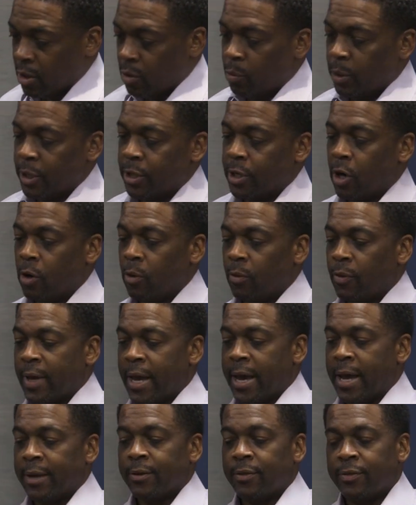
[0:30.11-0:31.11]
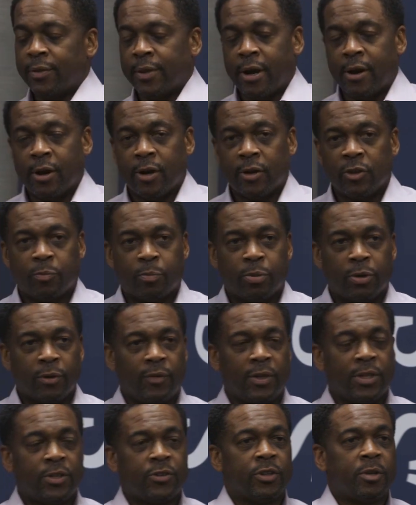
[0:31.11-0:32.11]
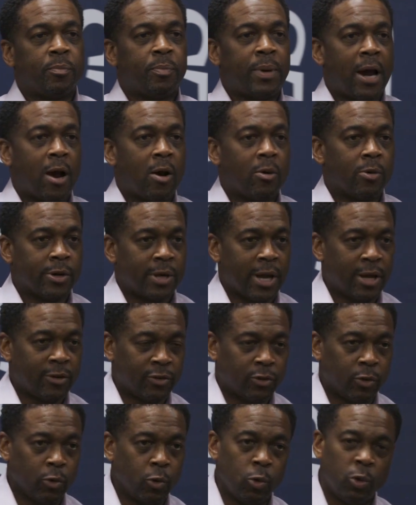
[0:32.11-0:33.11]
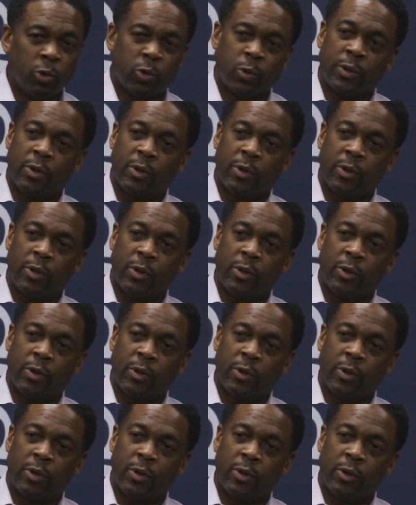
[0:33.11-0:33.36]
We know that there is privilege and power in our schools.